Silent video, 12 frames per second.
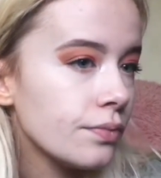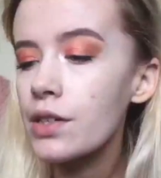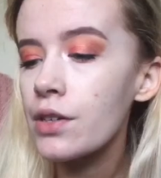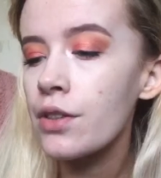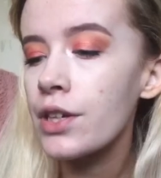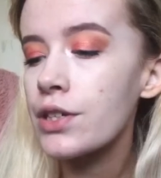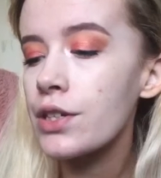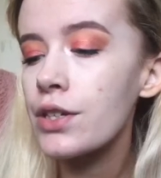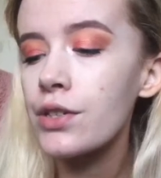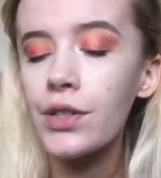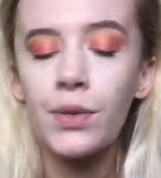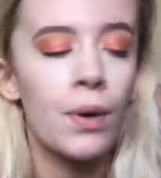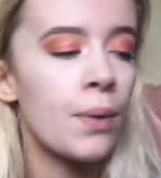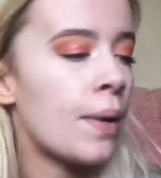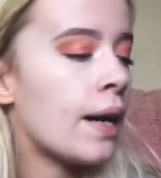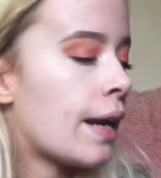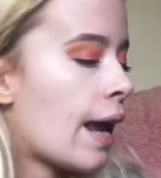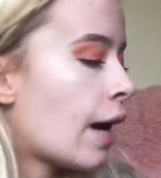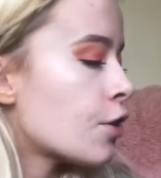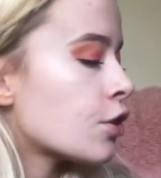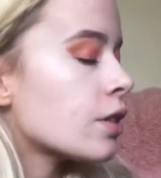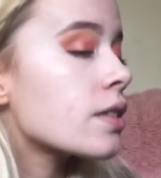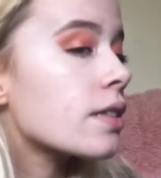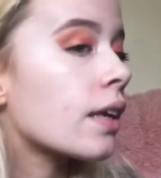So this is just what my
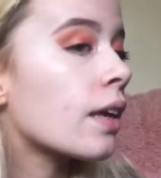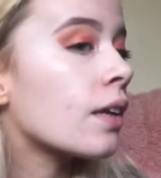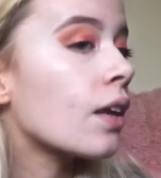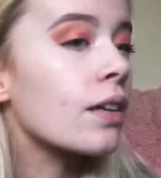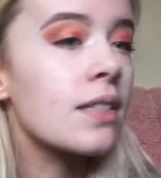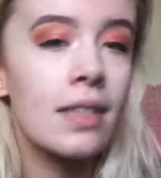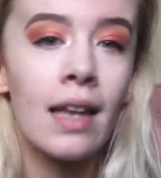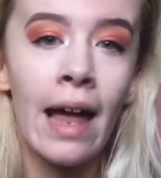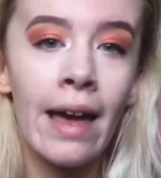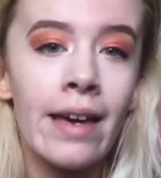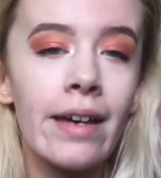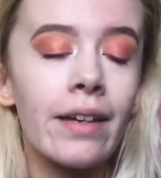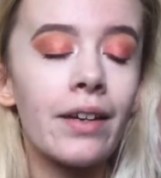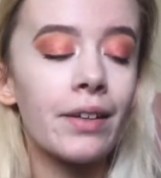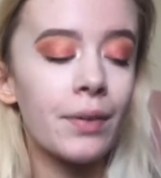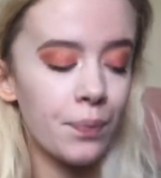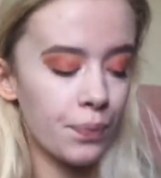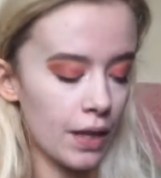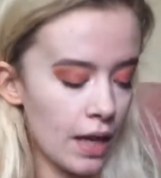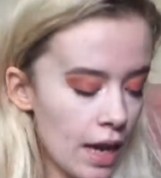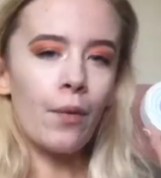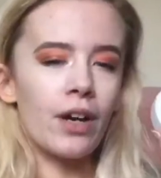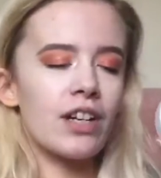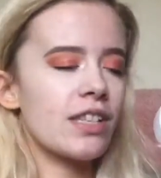natural skin looks like.
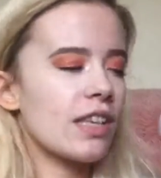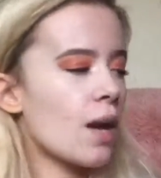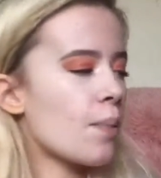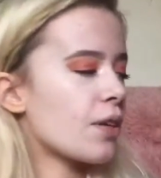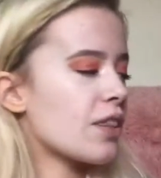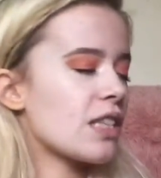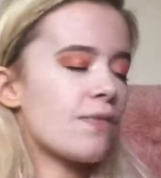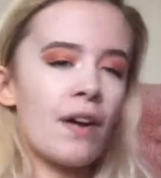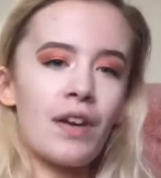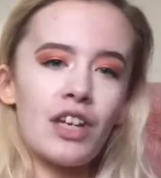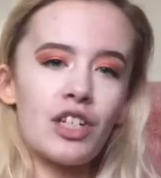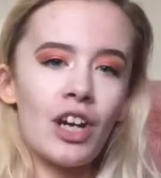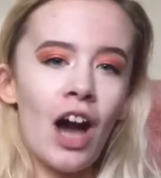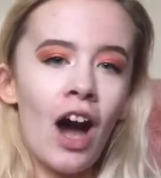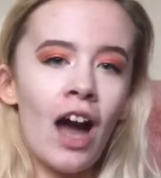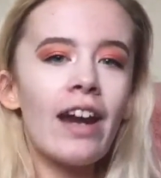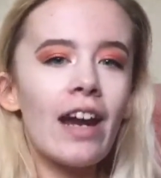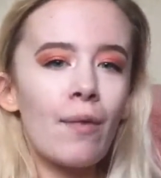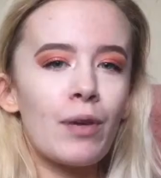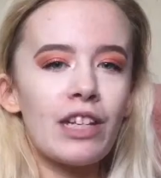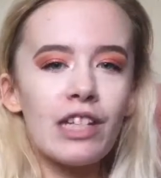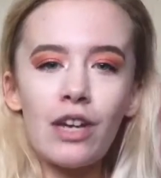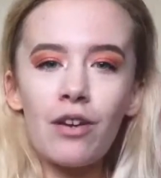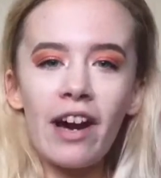We're just gonna put this foundation on and I'm gonna
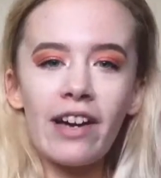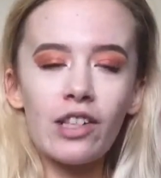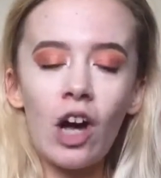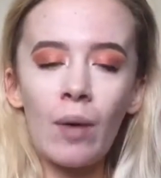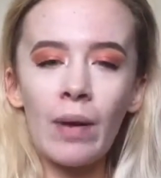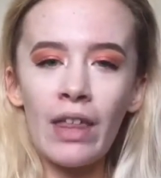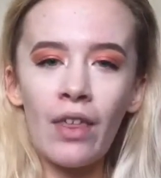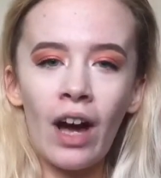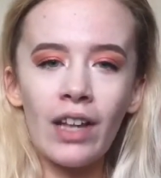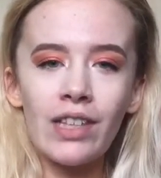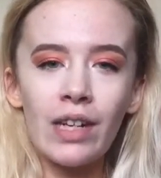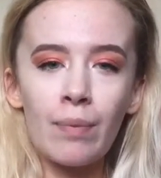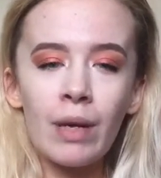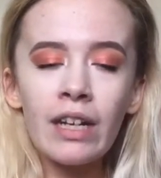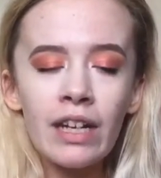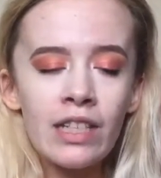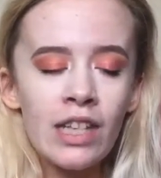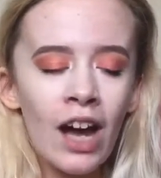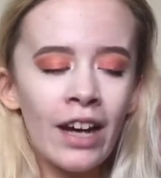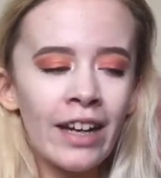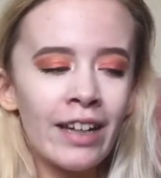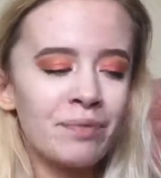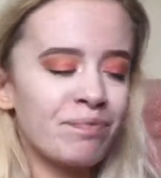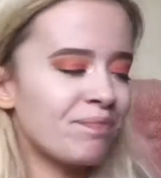tell you guys all my thoughts and opinions on
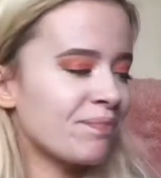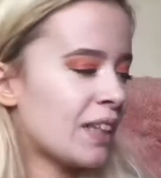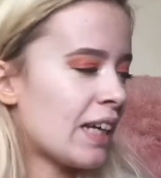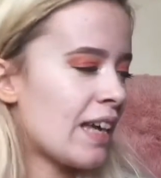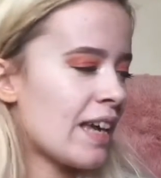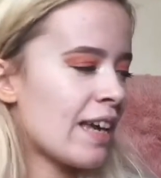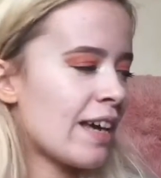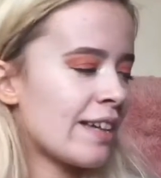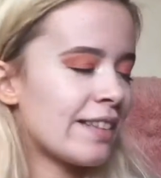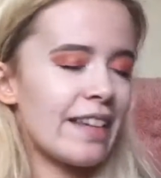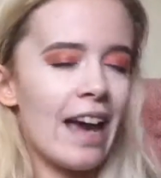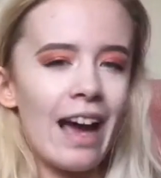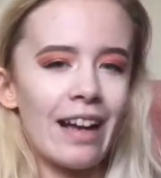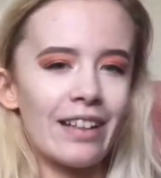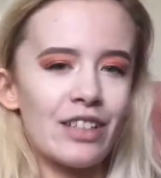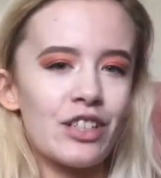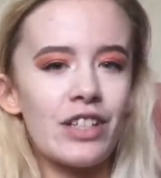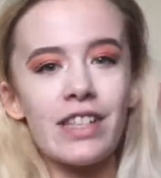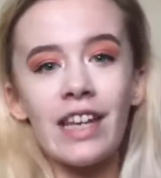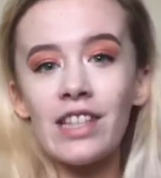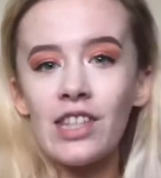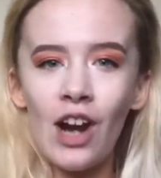it. And yeah, let's just get